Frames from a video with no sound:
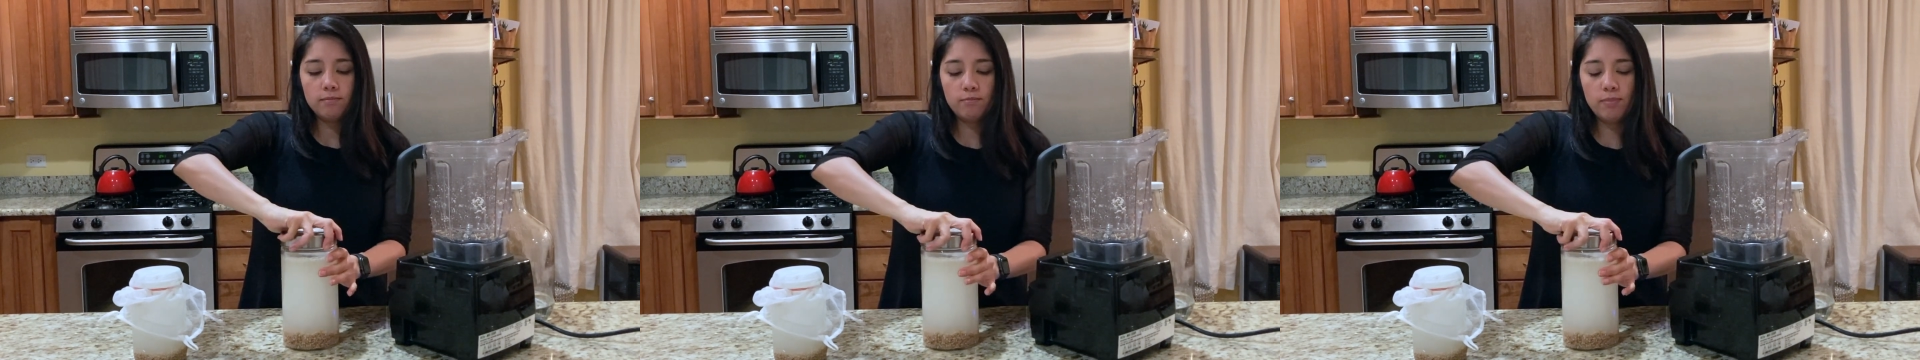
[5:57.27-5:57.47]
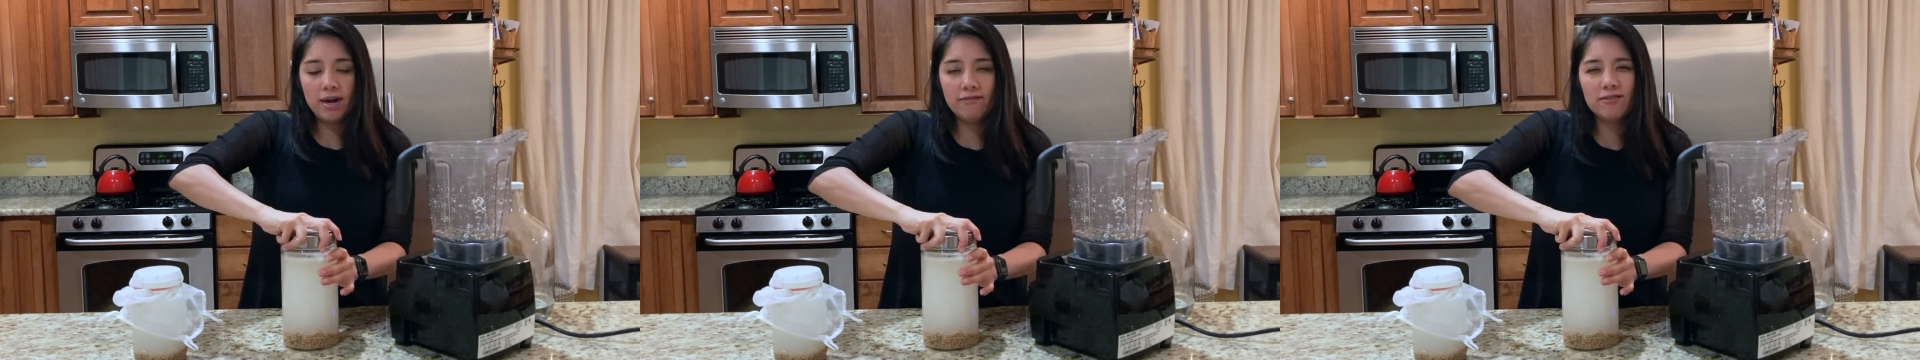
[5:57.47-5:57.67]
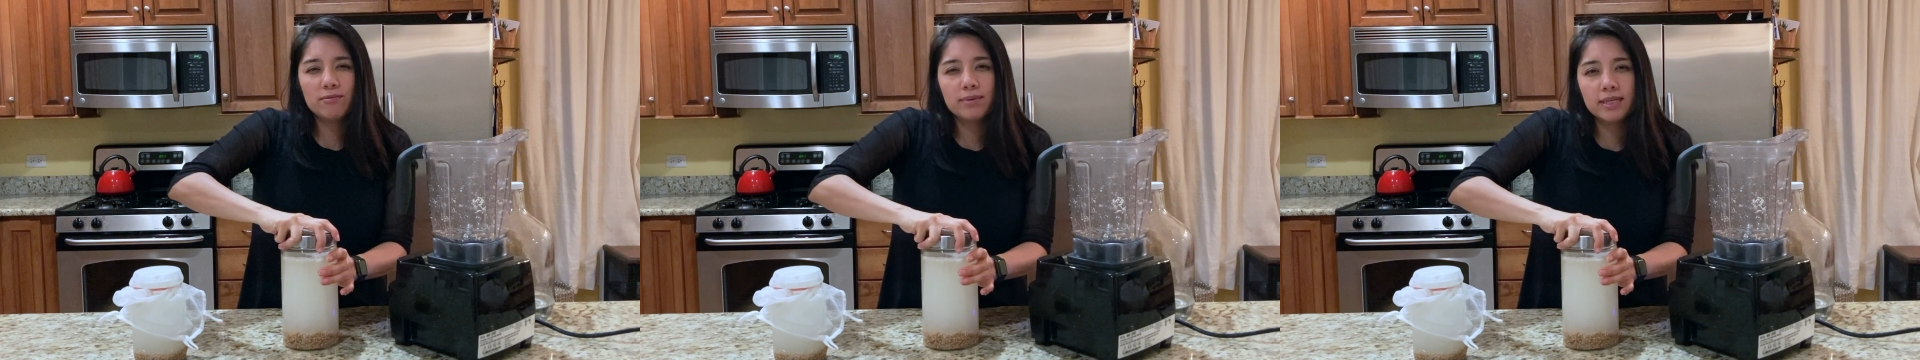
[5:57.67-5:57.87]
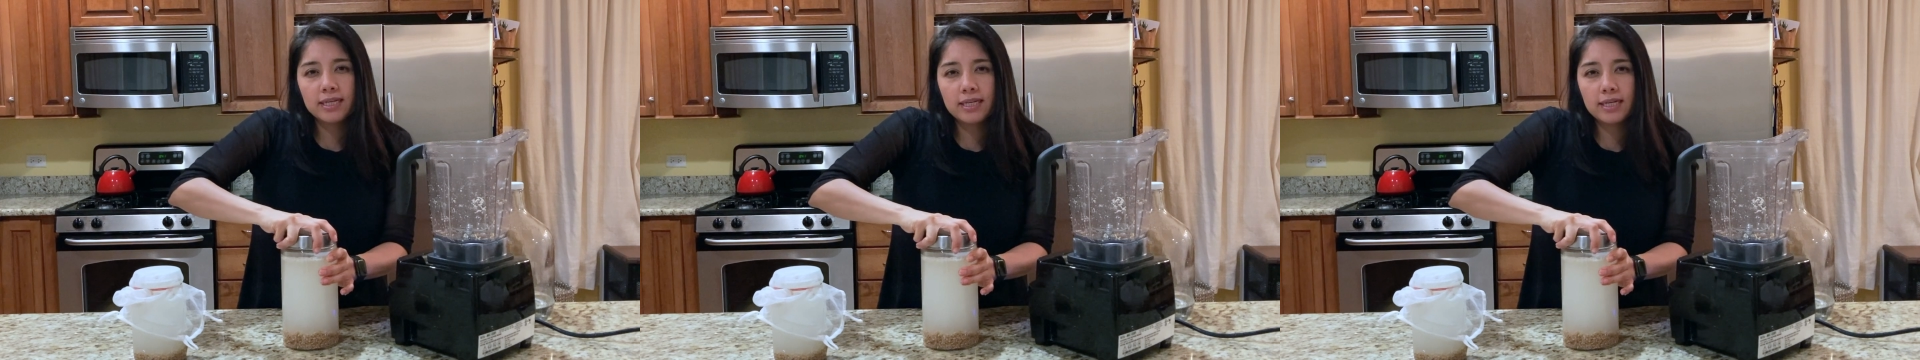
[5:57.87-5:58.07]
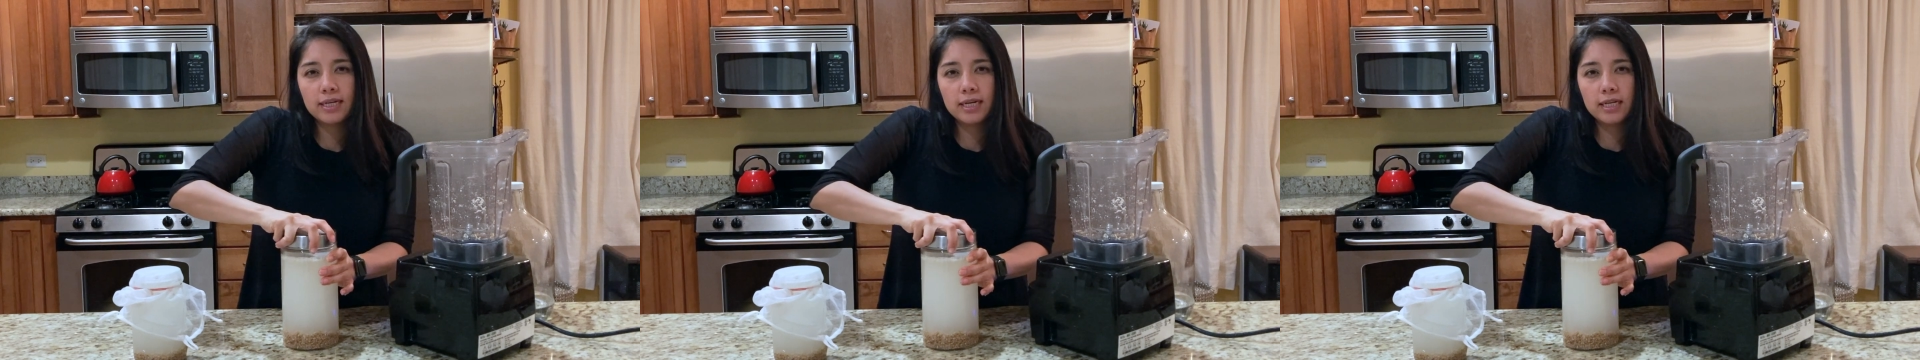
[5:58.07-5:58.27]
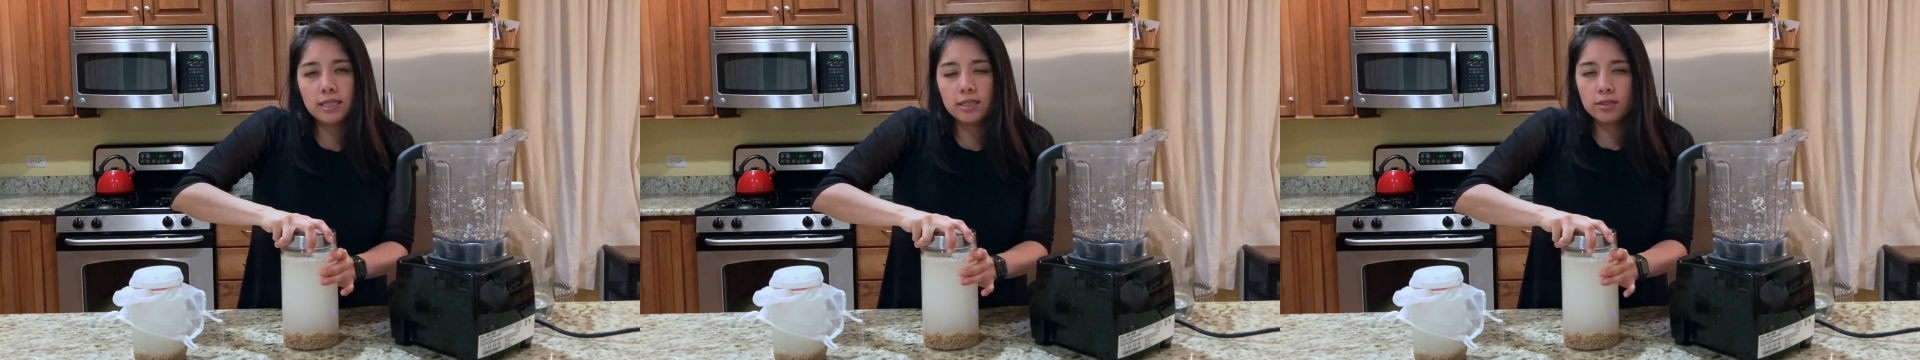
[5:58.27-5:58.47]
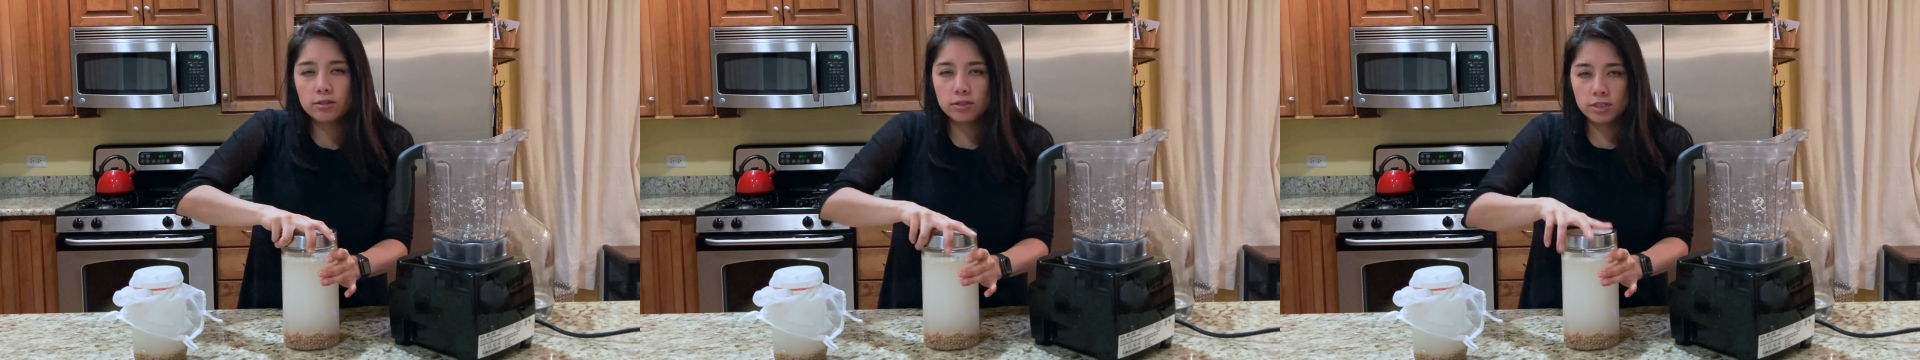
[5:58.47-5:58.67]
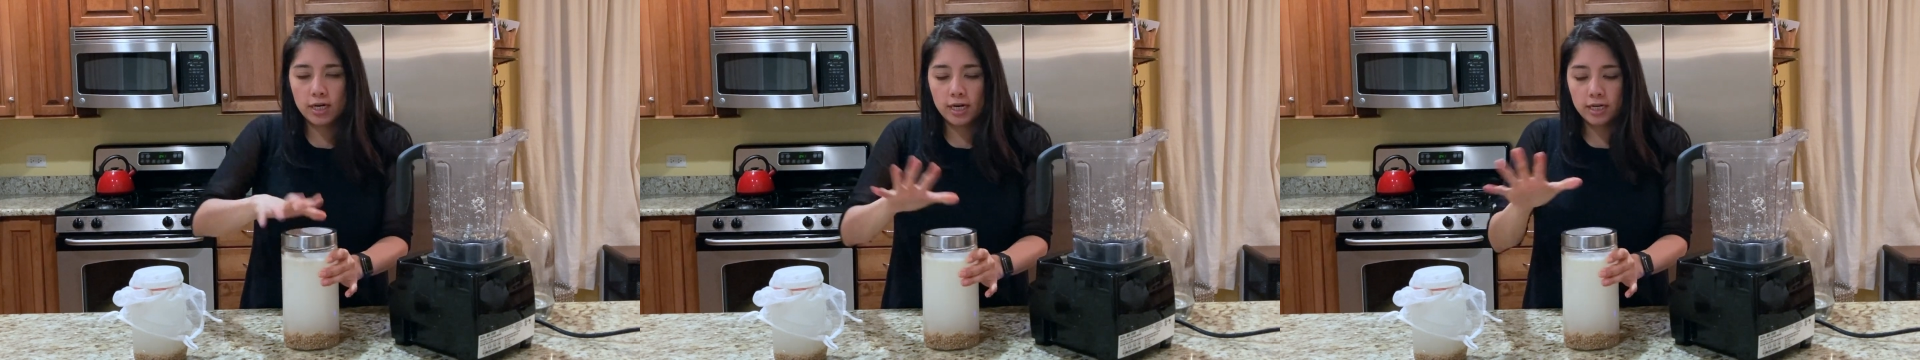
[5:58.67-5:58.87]
preferably a little
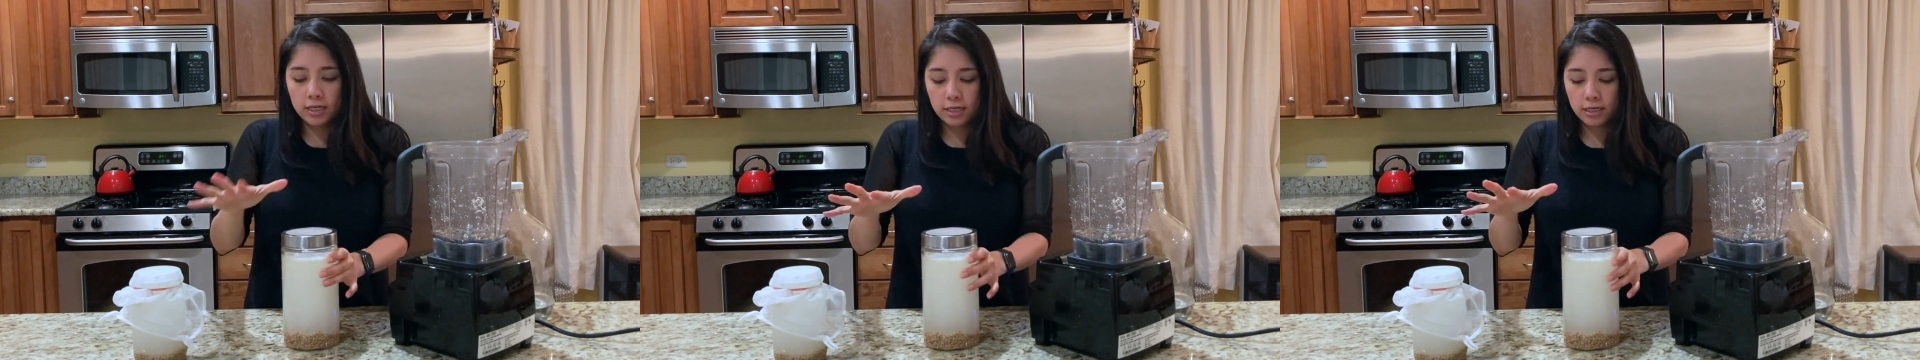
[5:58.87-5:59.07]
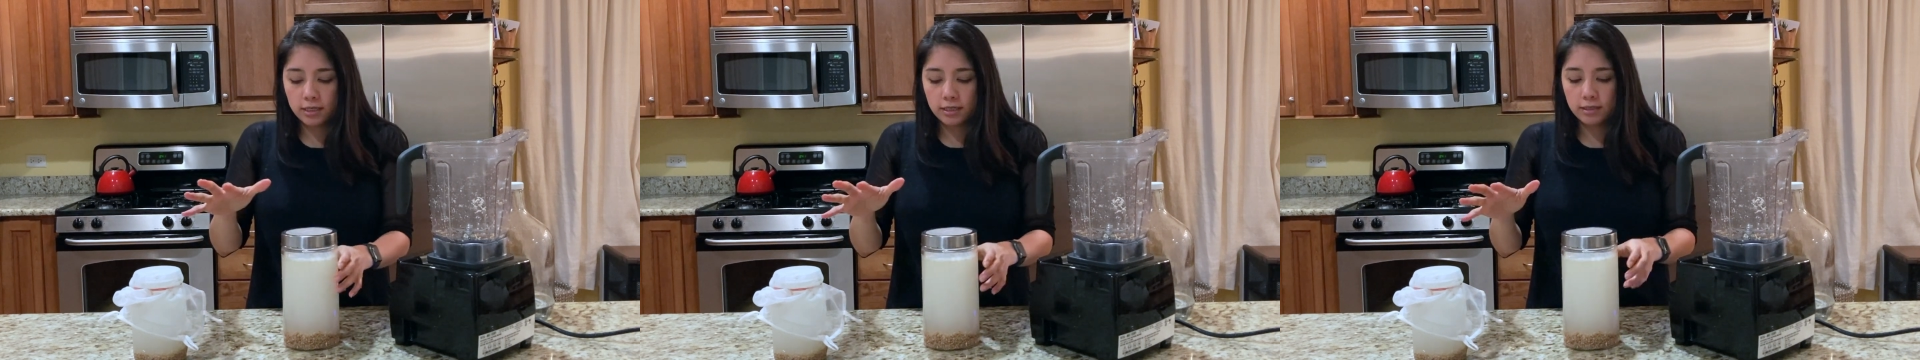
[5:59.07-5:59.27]
dark,